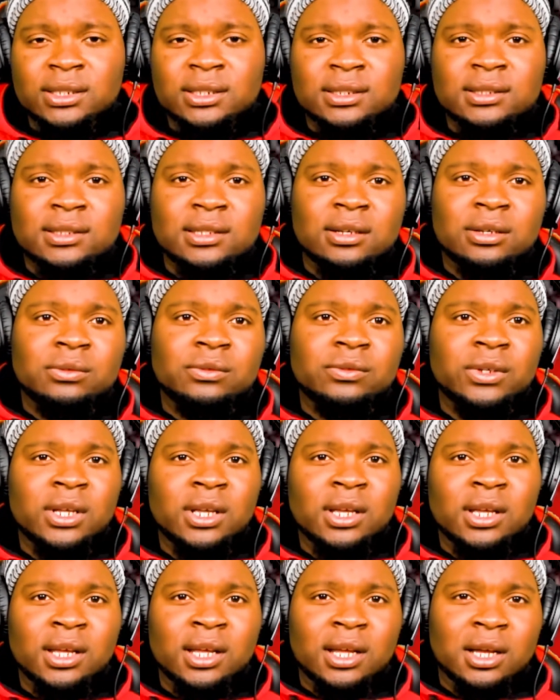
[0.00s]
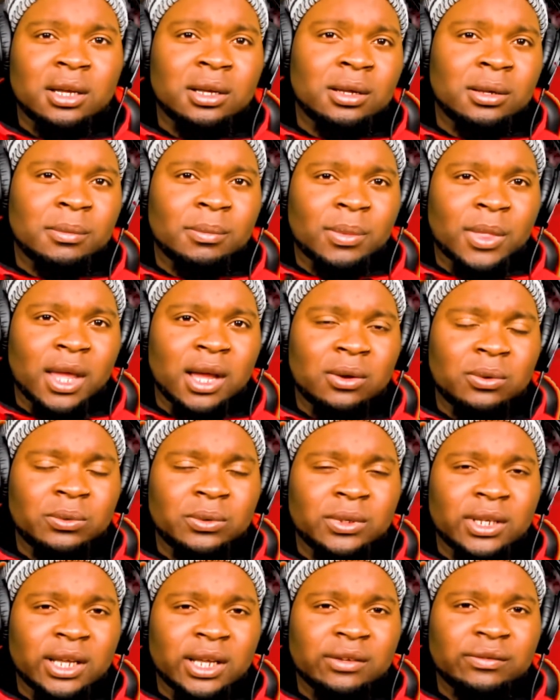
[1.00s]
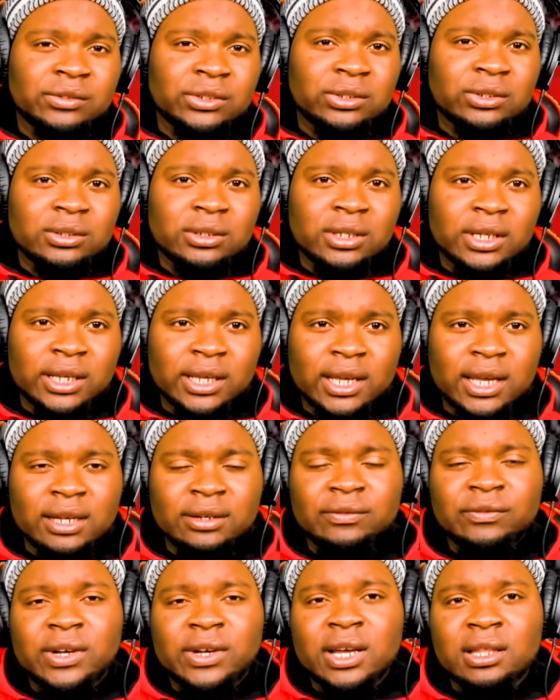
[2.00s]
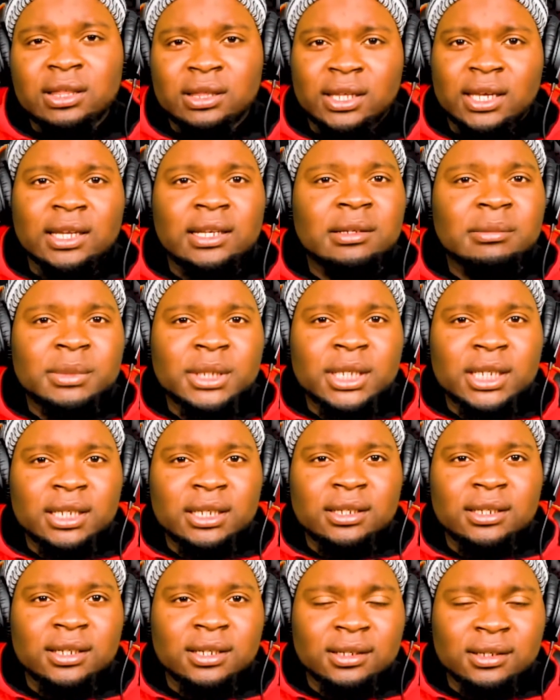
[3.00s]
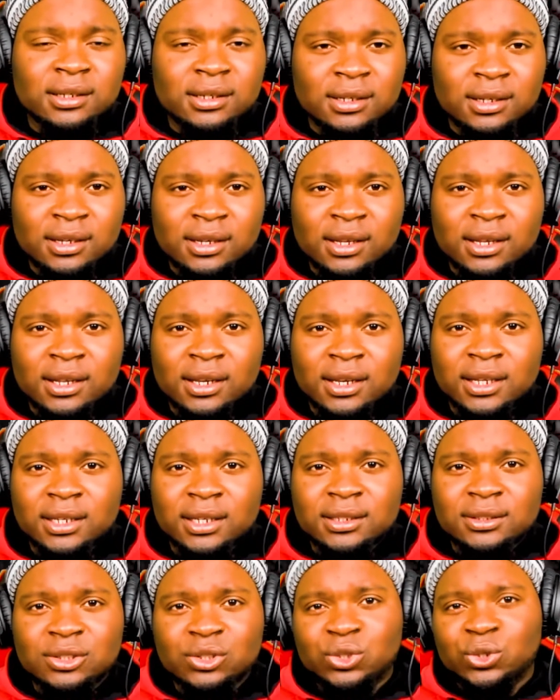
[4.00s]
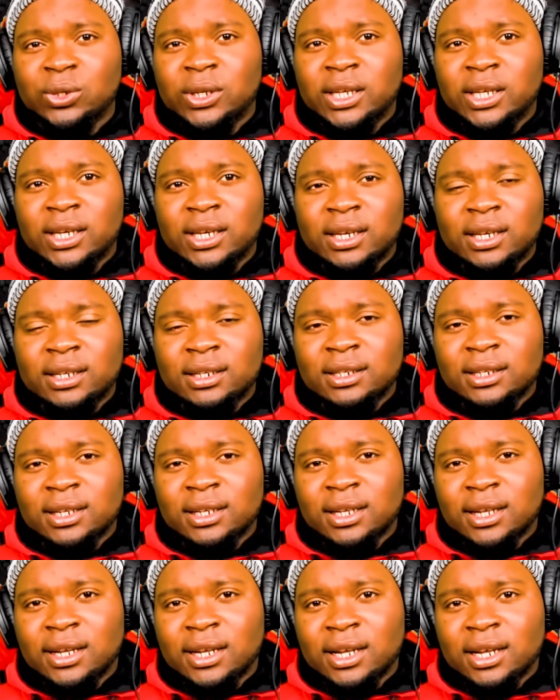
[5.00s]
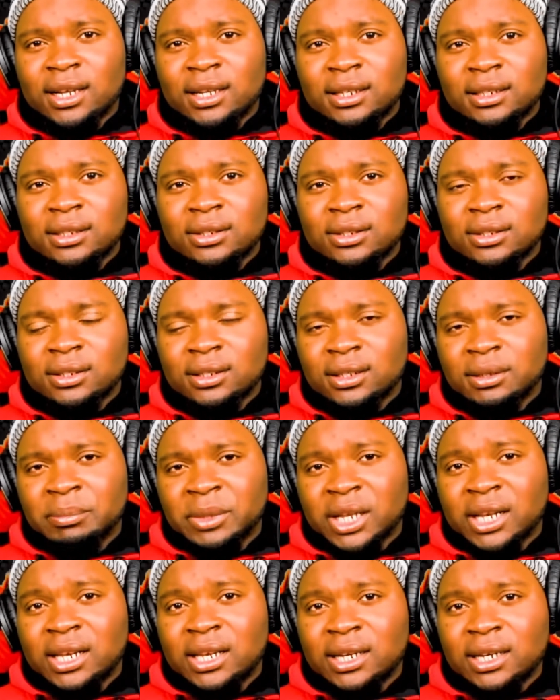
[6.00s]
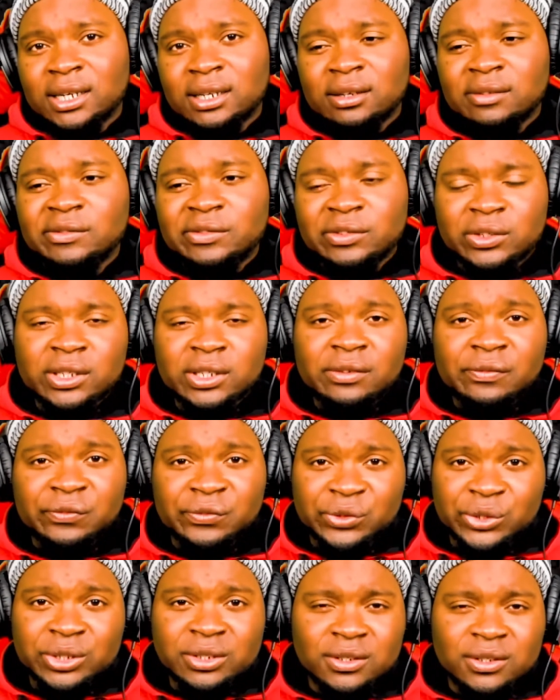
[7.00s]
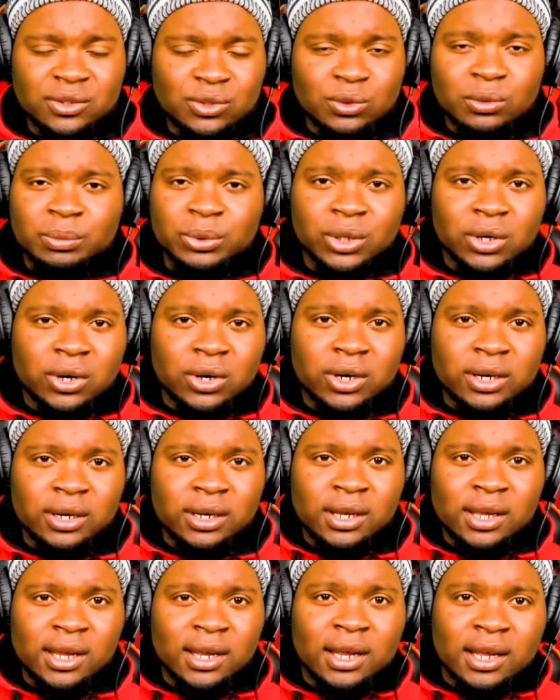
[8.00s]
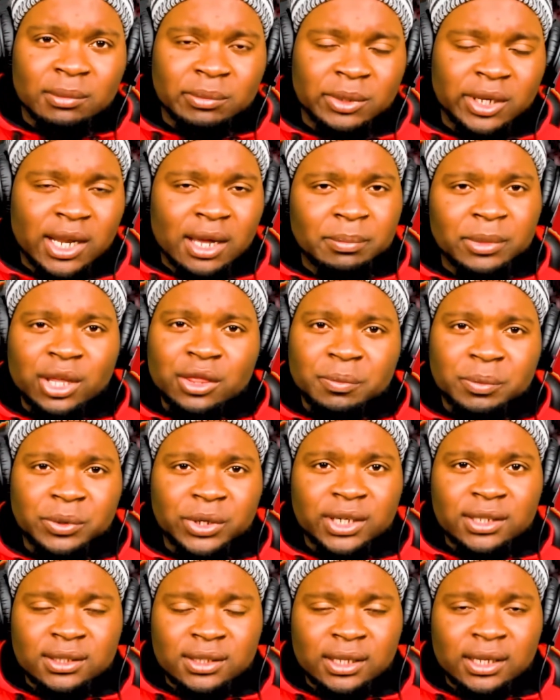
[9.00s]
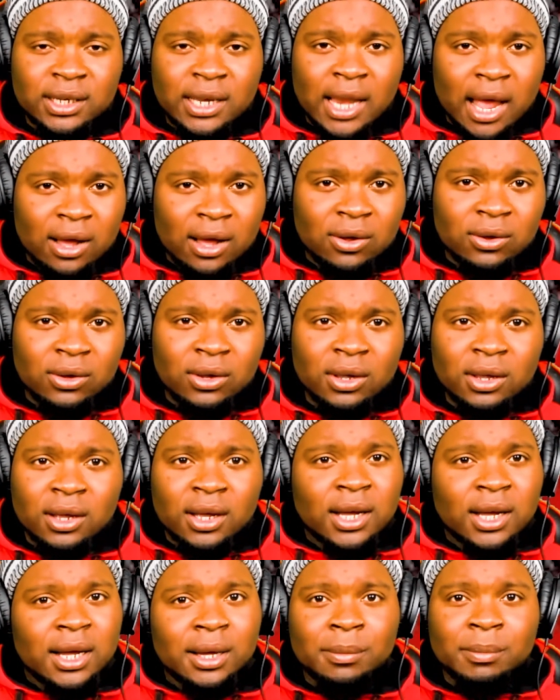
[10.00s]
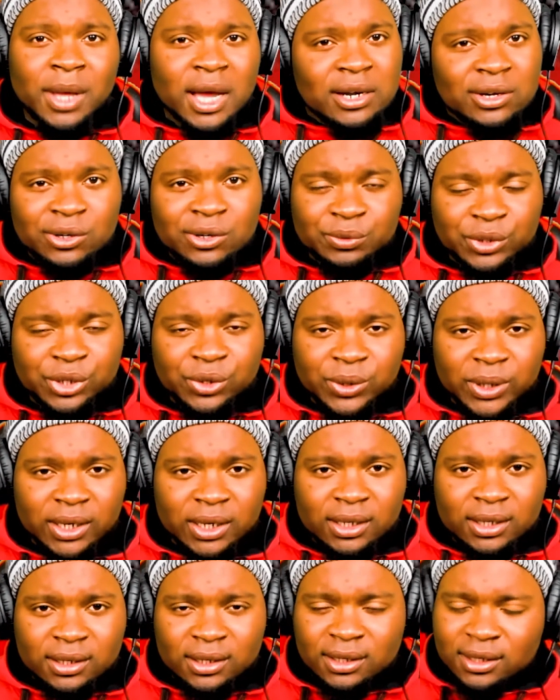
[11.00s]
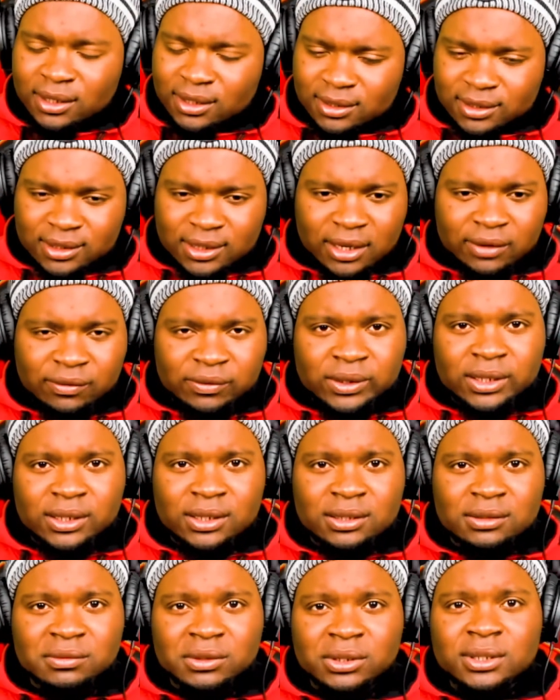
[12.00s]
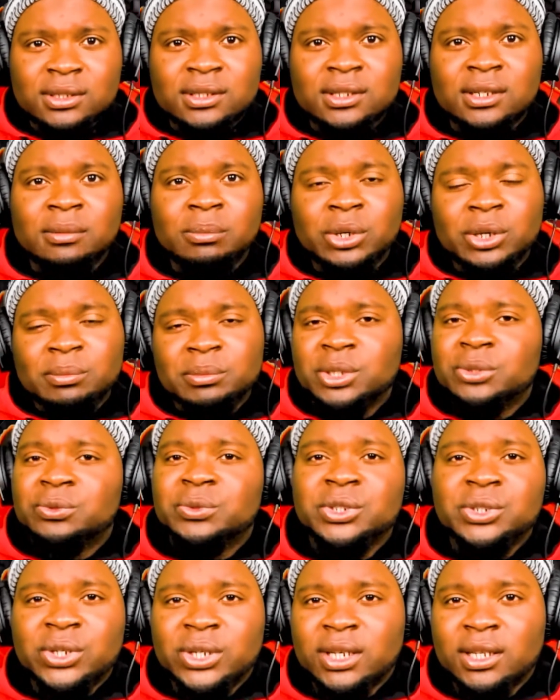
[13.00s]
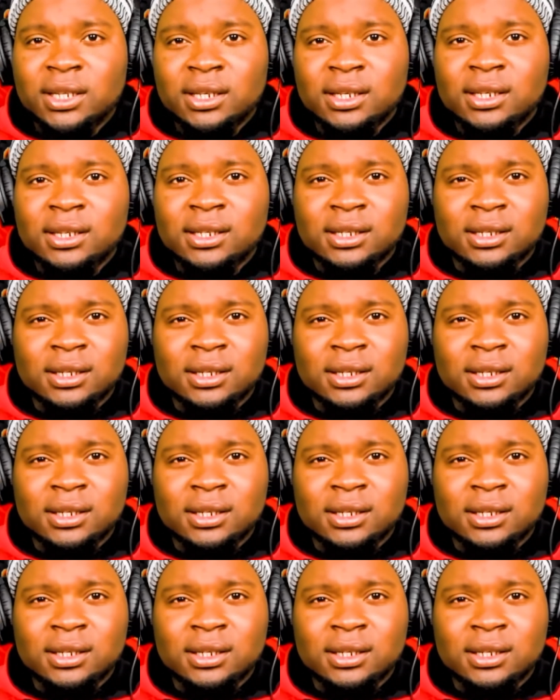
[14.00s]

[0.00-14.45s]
and stuff, I will never advise anybody to get a McLaren for the first supercar. I mean, I'm experiencing it now. I don't regret it. Definitely, this video is not about me regretting